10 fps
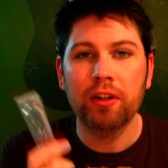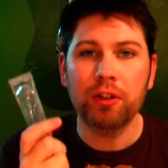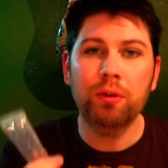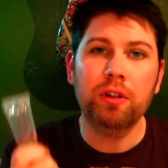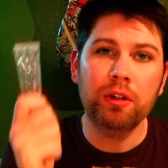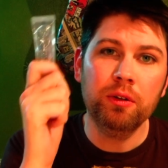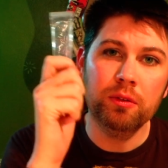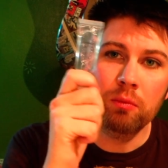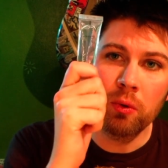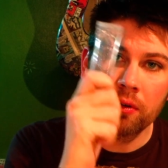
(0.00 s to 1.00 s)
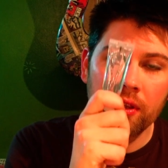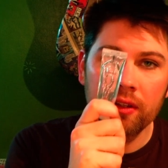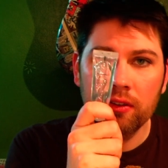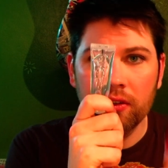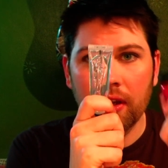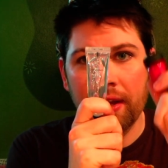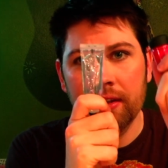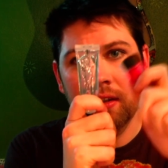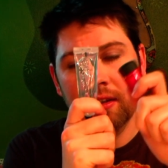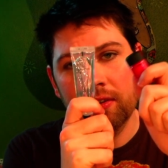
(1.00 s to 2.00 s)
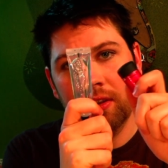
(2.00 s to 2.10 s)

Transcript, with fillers: You can use more of this and less